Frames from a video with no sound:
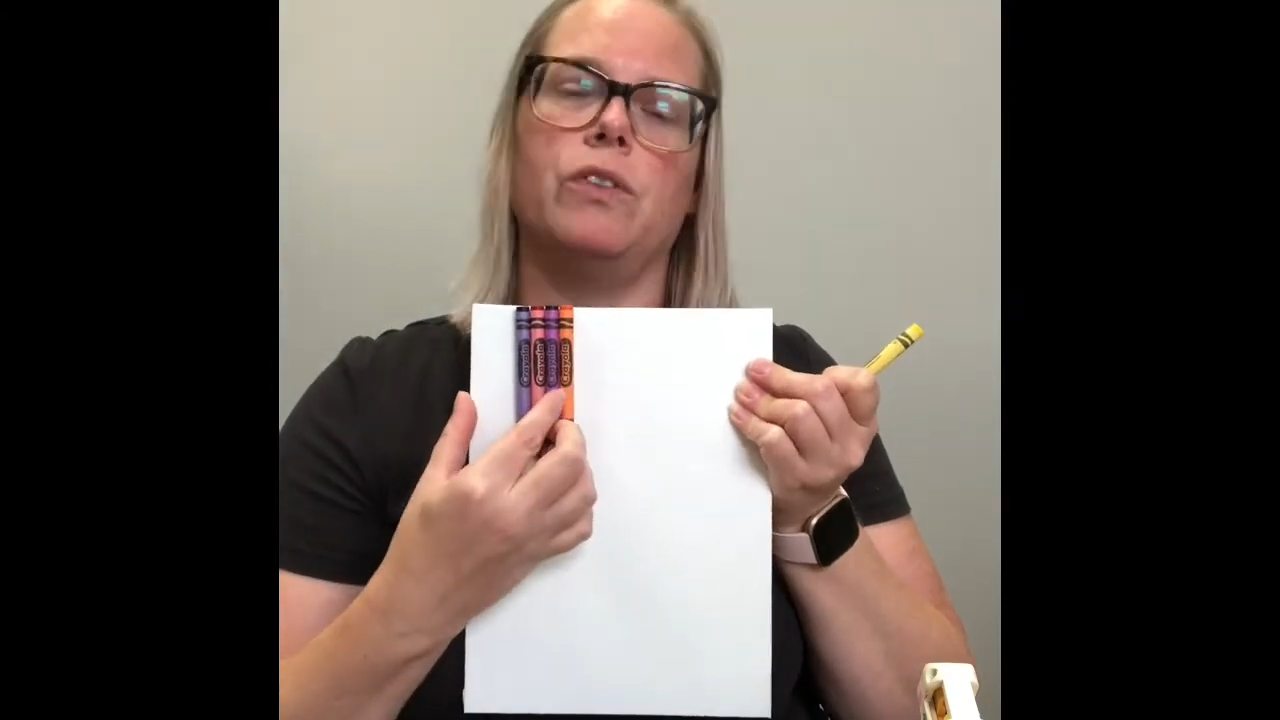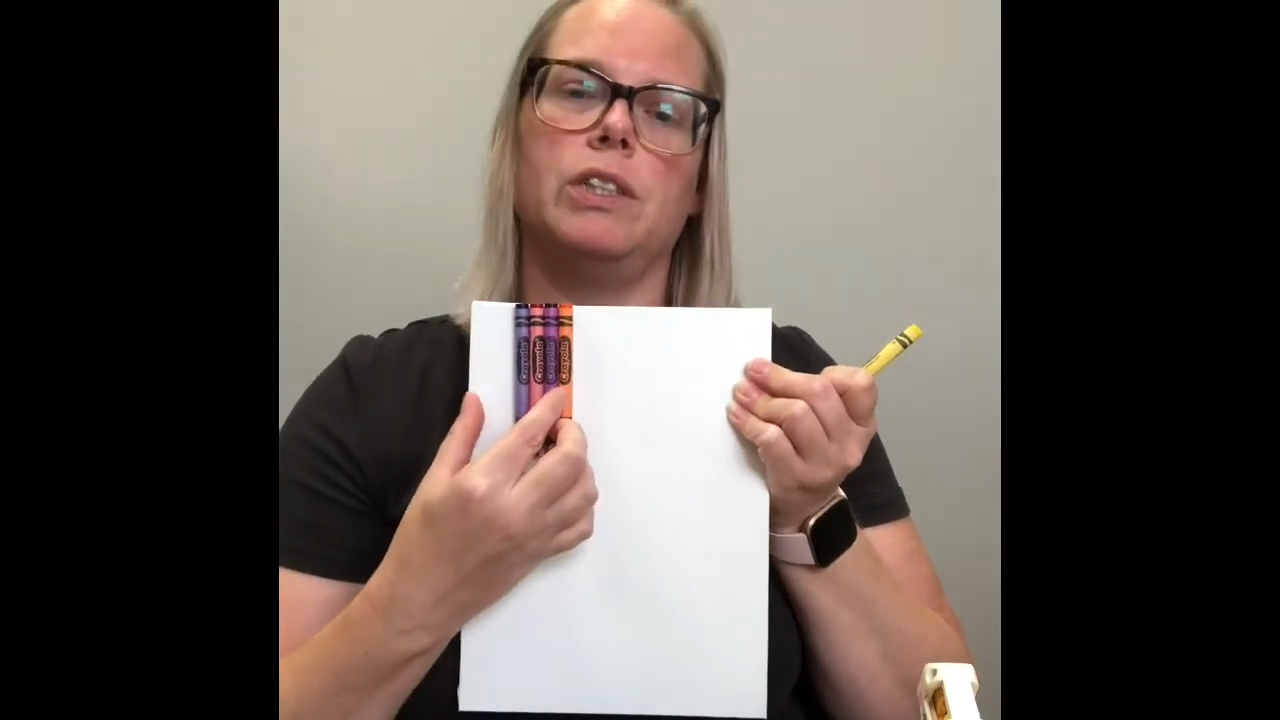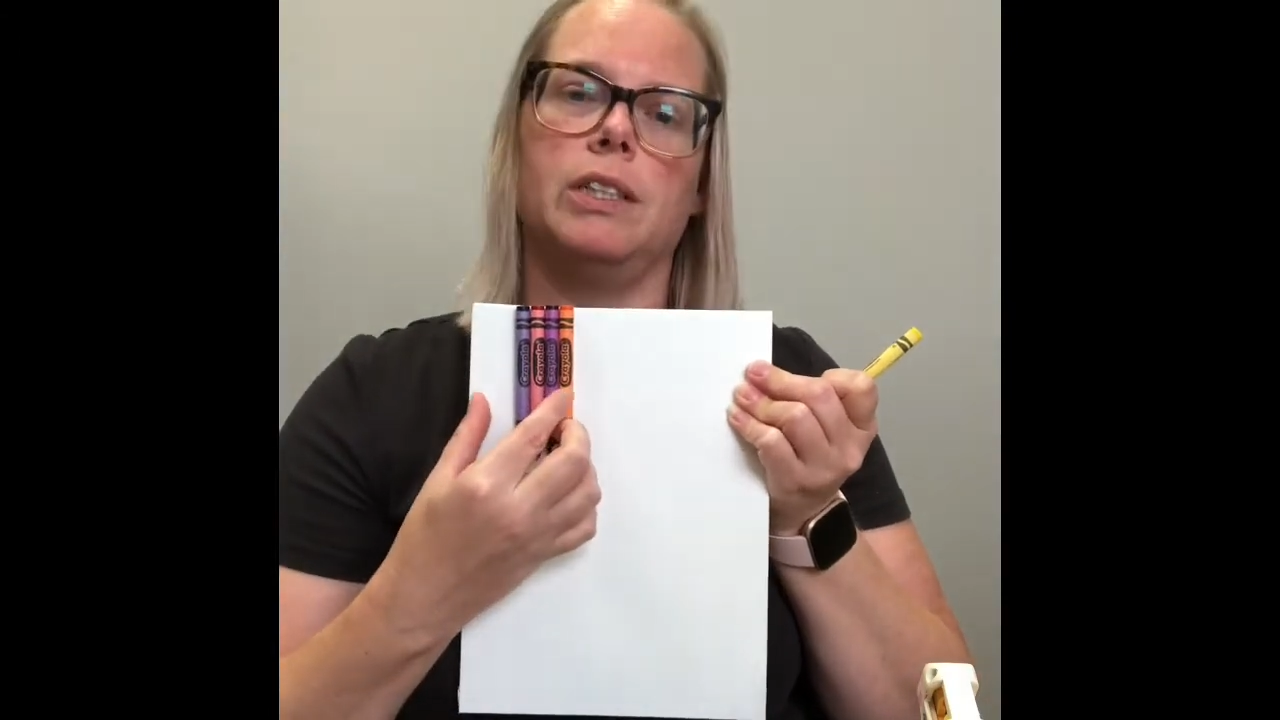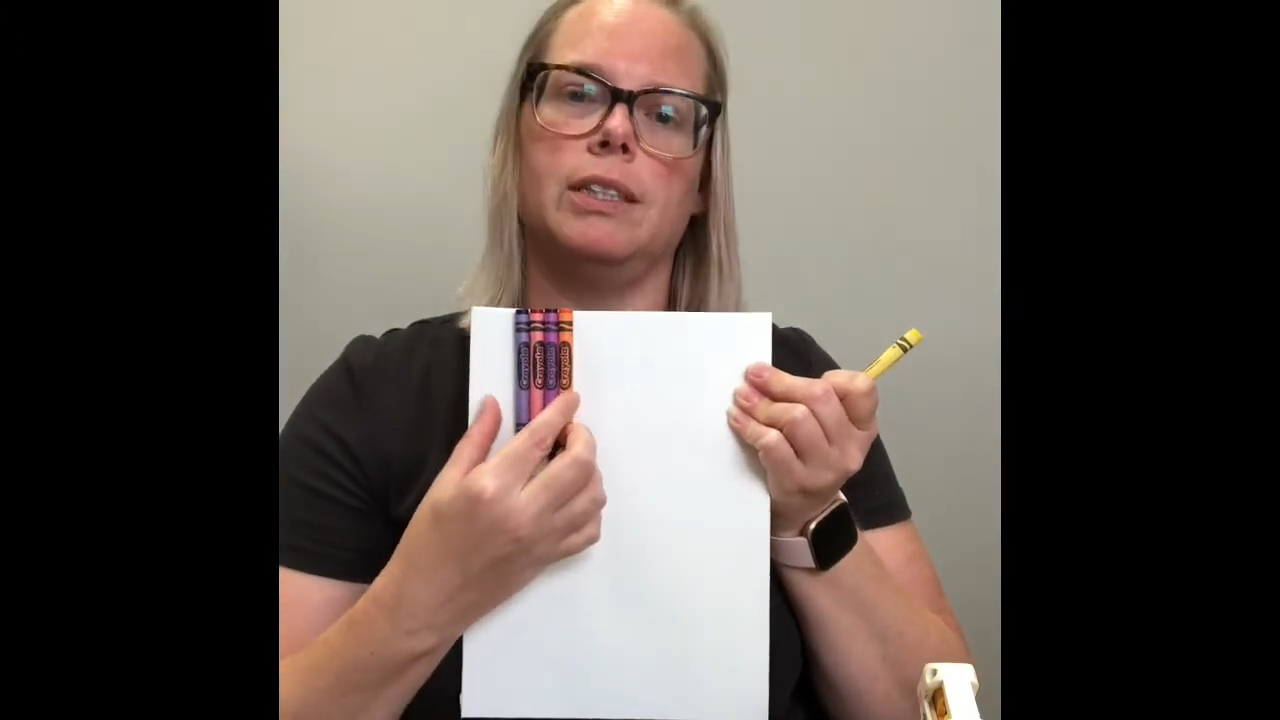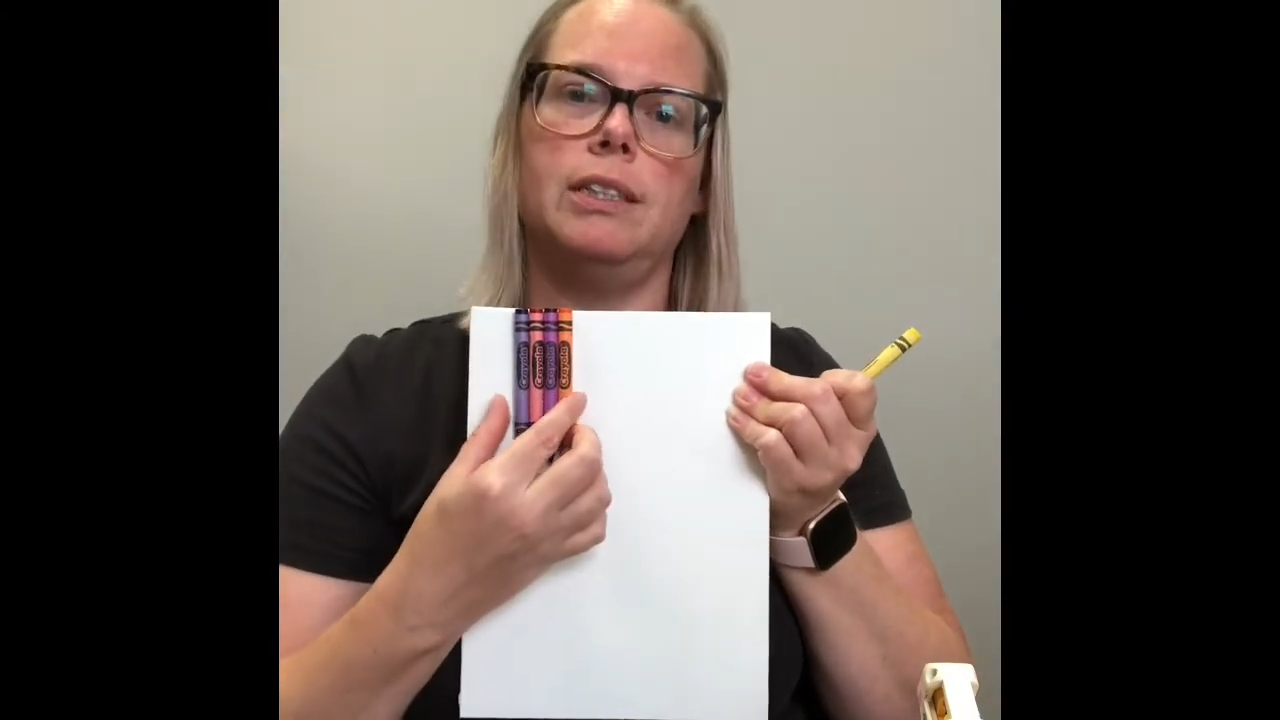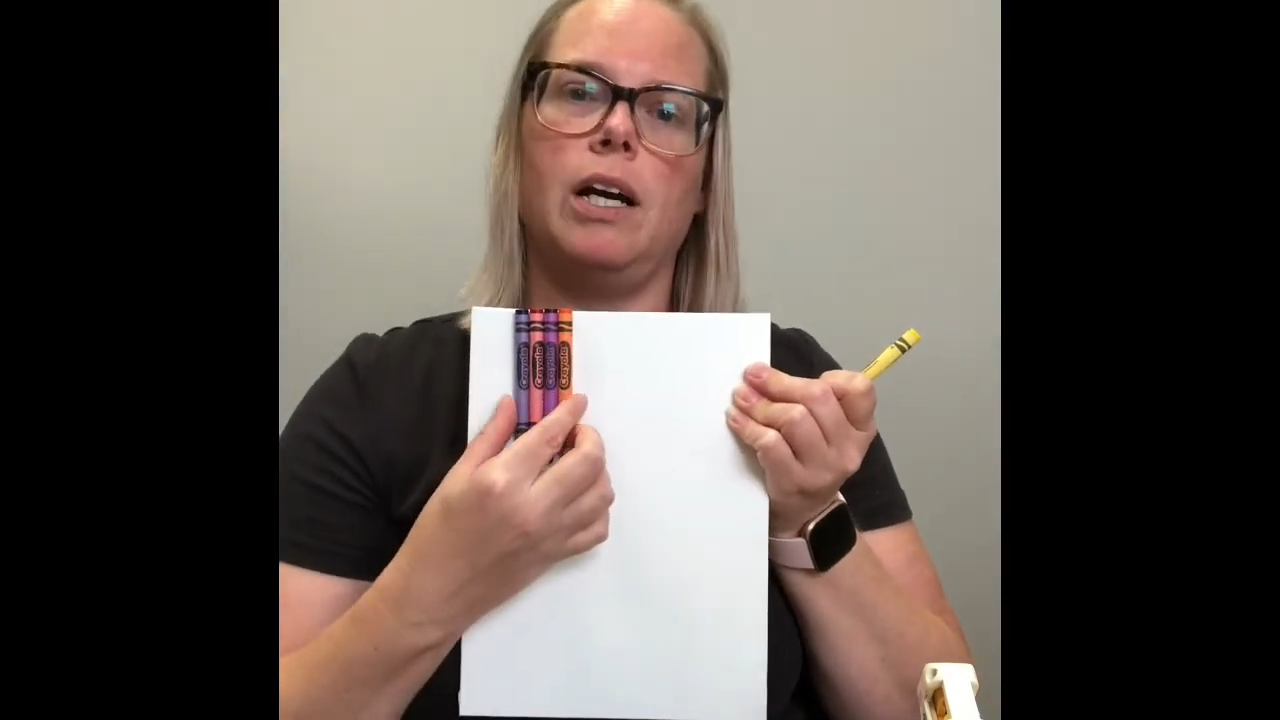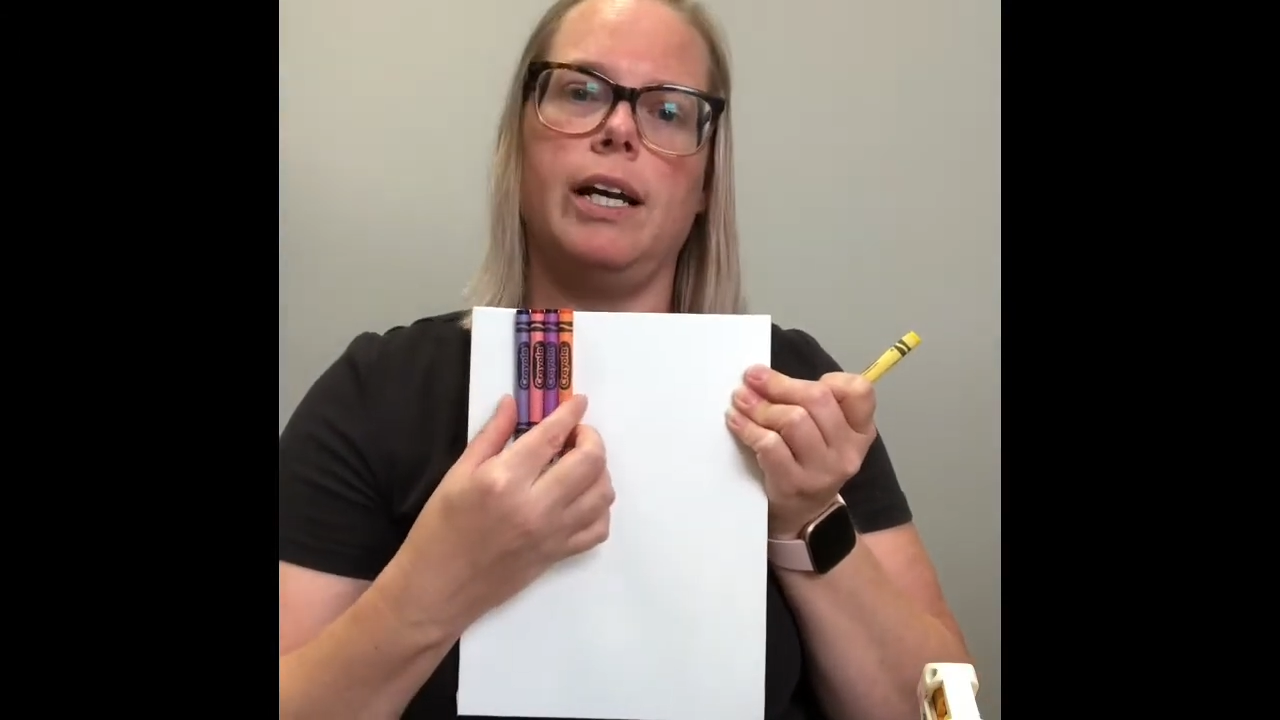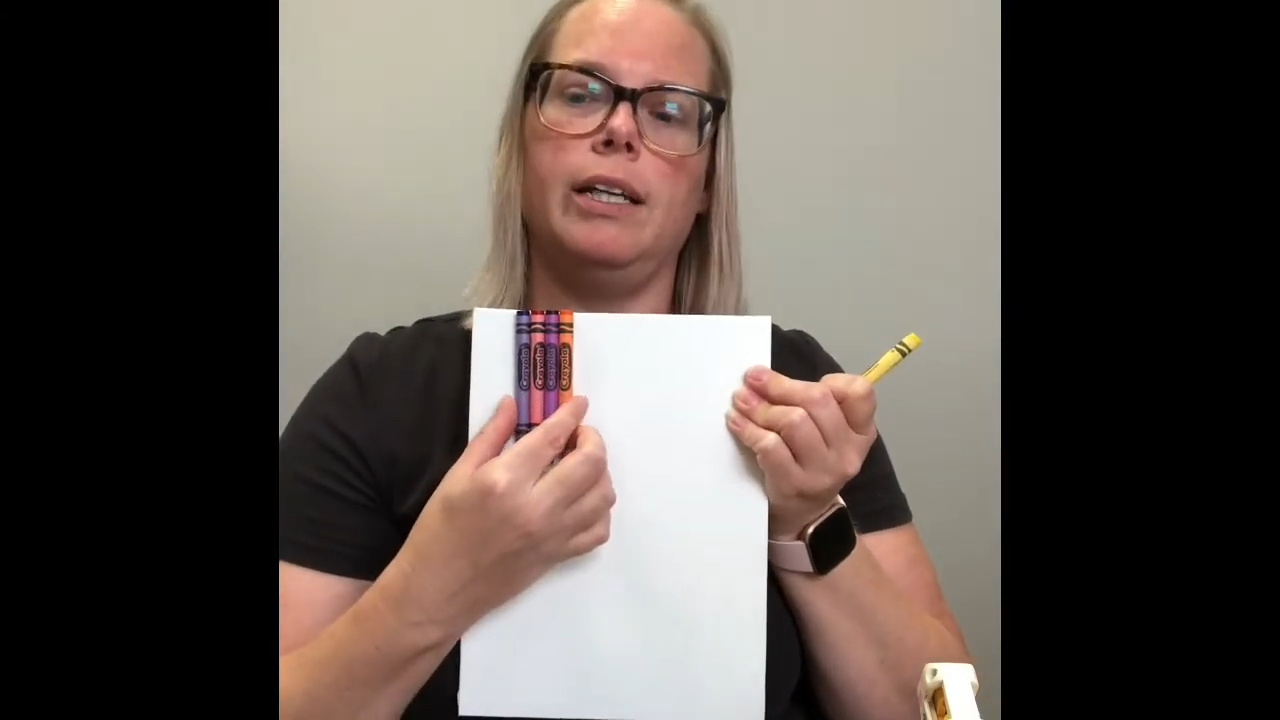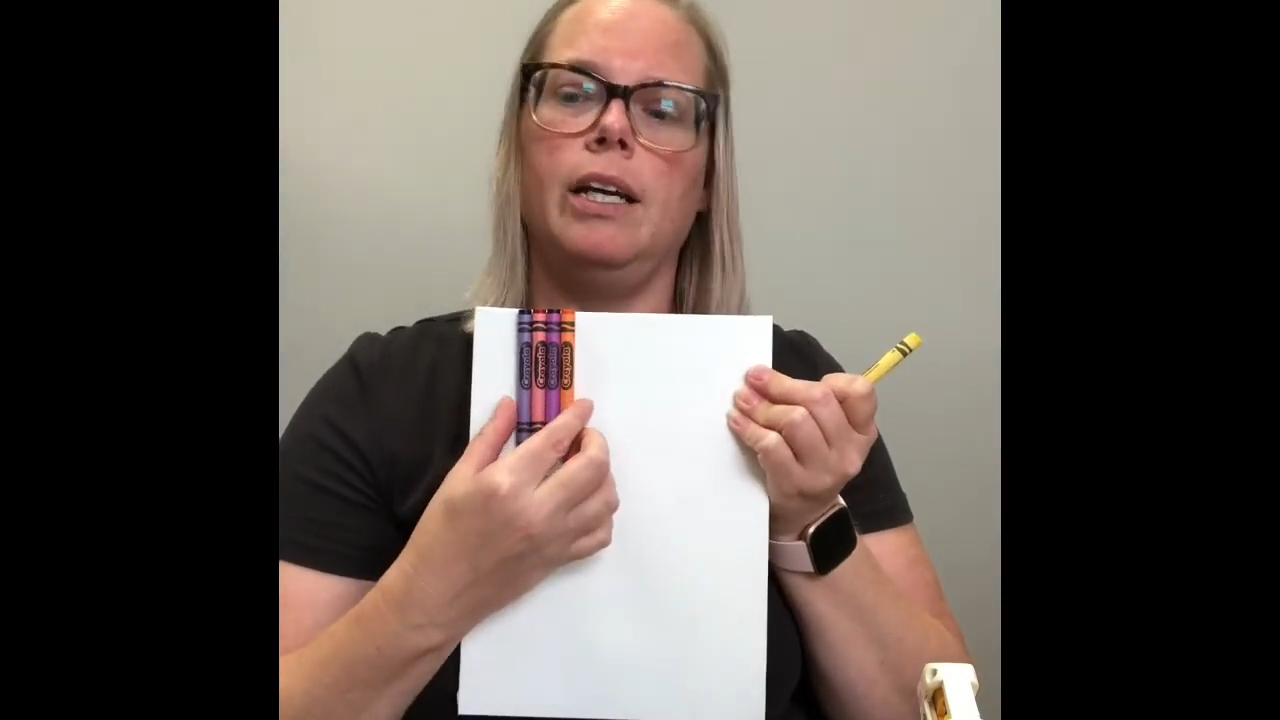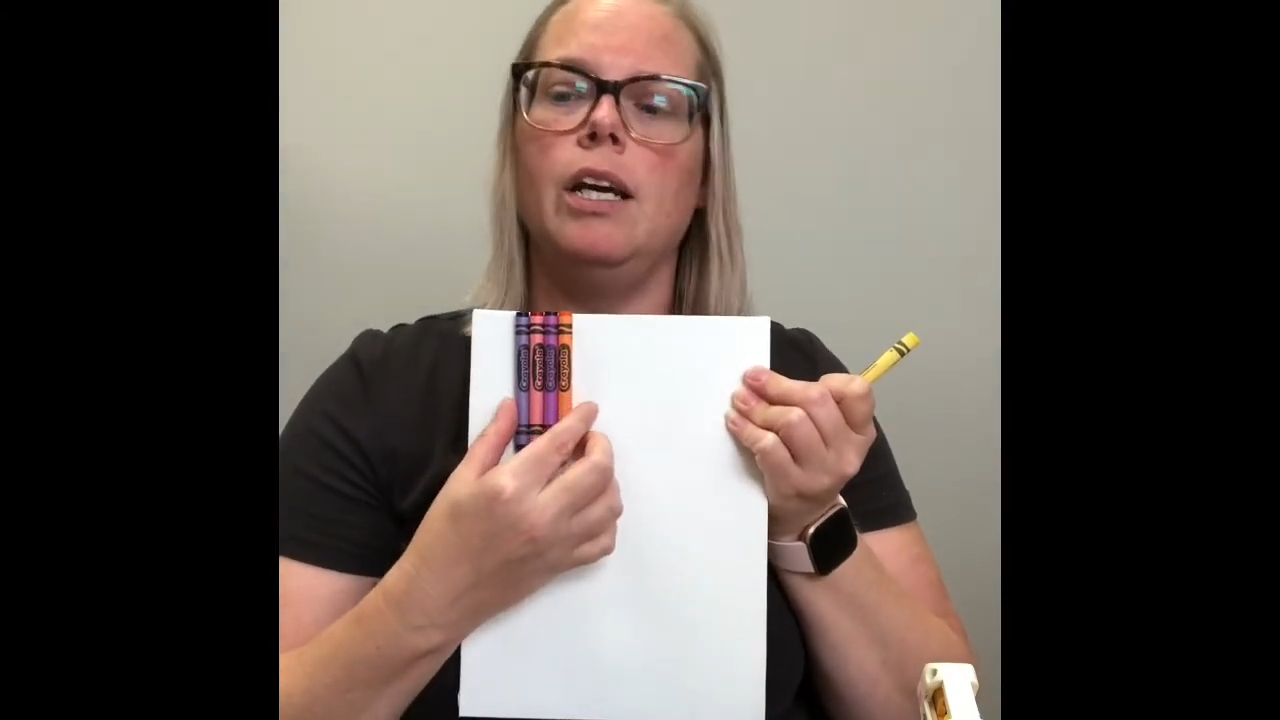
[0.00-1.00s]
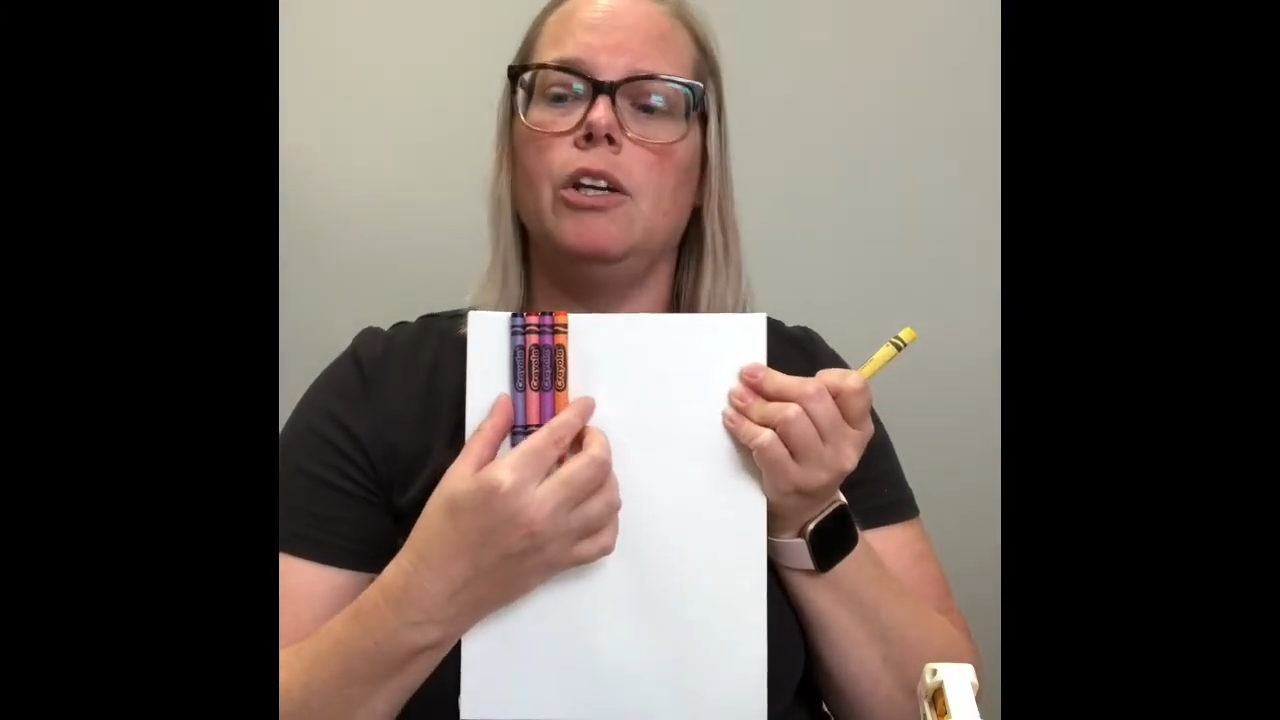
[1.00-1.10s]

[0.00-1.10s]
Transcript: over to the side.